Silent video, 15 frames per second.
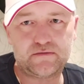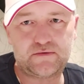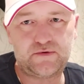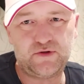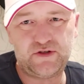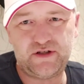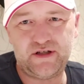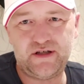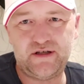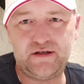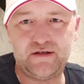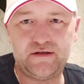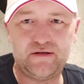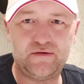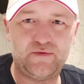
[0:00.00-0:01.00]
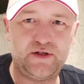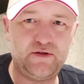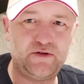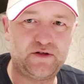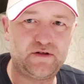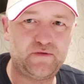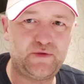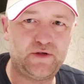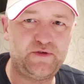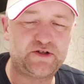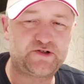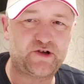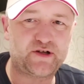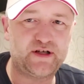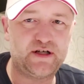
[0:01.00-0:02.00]
to the when you're when
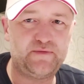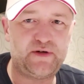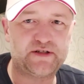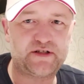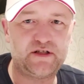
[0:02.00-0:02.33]
we're talking about